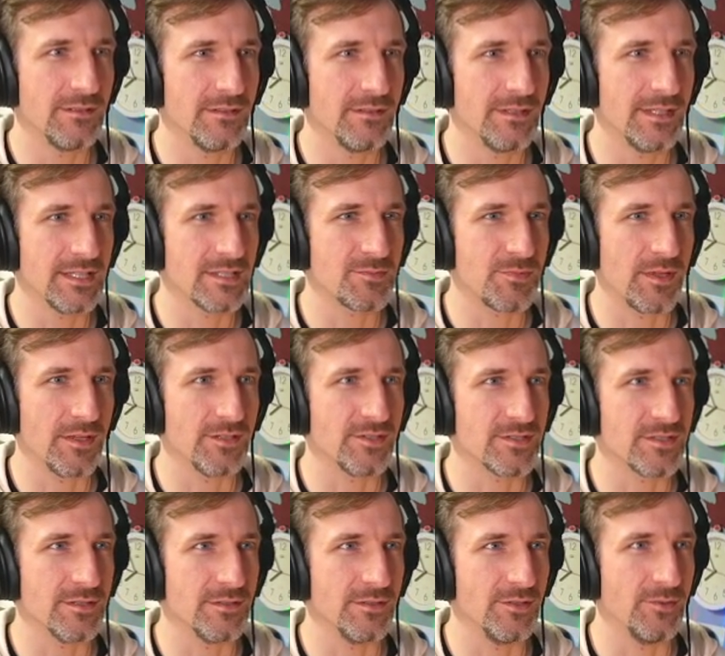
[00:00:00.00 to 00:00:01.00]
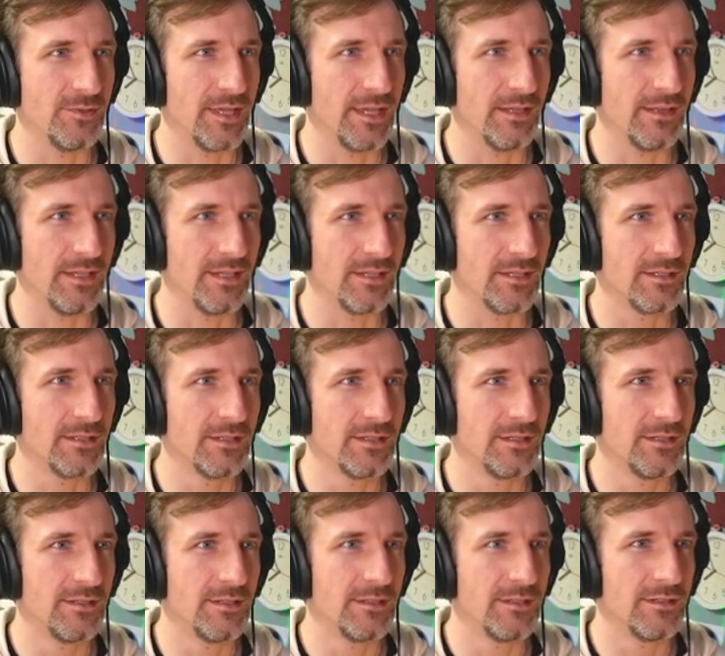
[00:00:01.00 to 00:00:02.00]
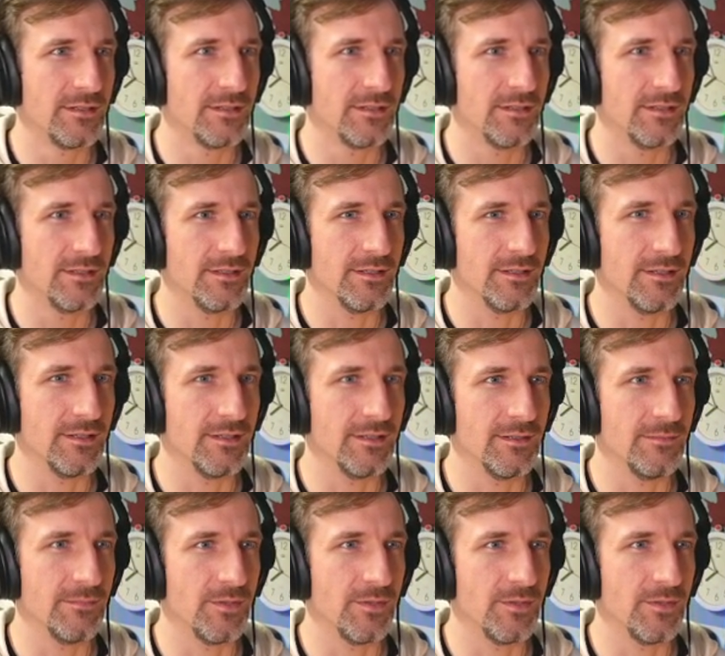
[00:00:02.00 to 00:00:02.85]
that's probably just a UK link. Um,